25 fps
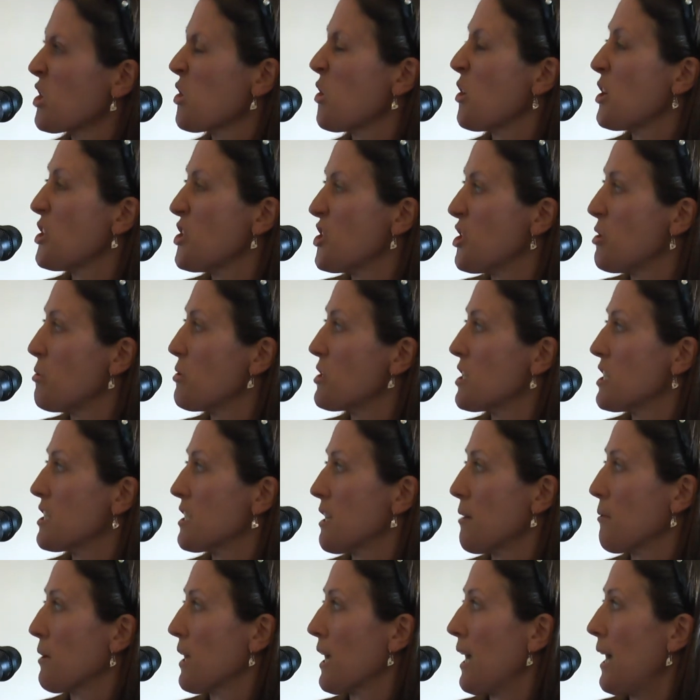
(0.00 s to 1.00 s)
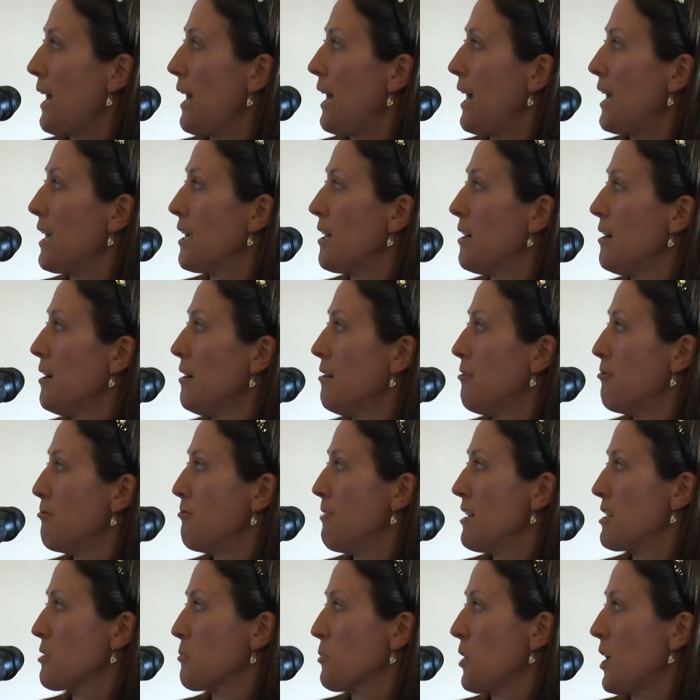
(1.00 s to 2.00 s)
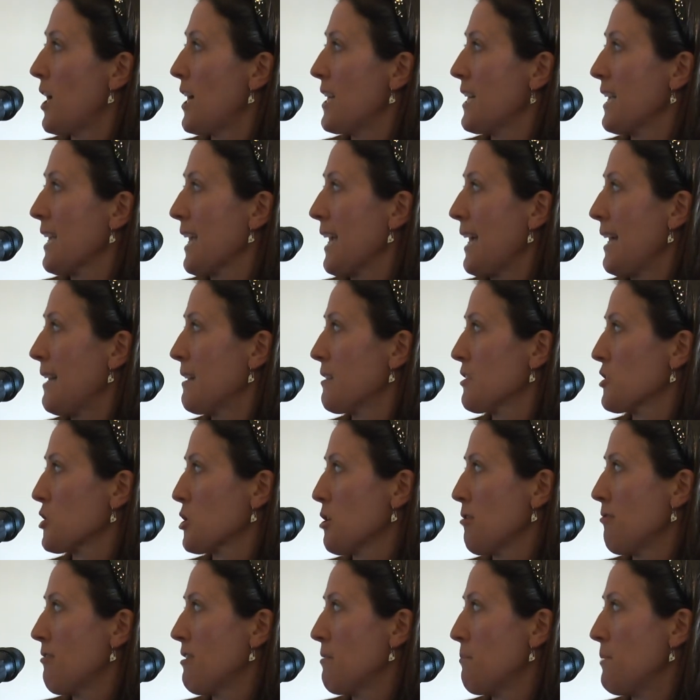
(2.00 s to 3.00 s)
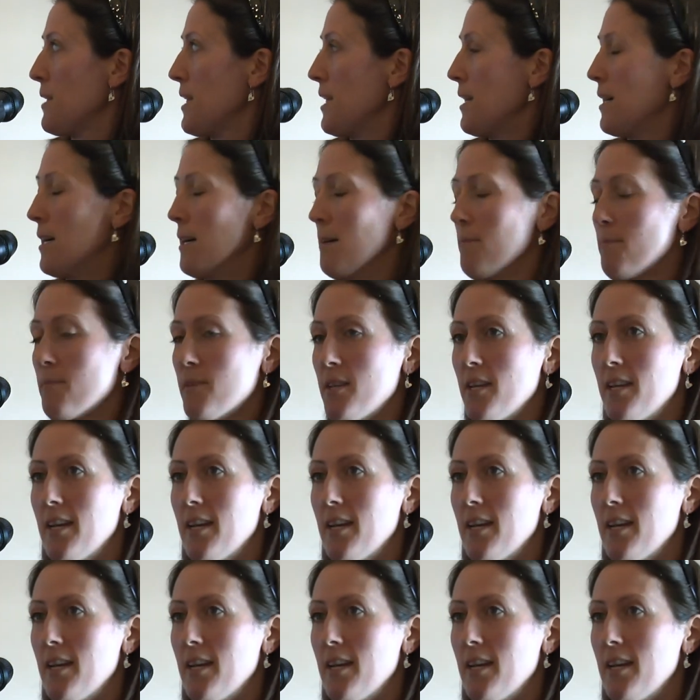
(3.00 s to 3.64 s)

soy juice is okay, red wine again, sorry, beer,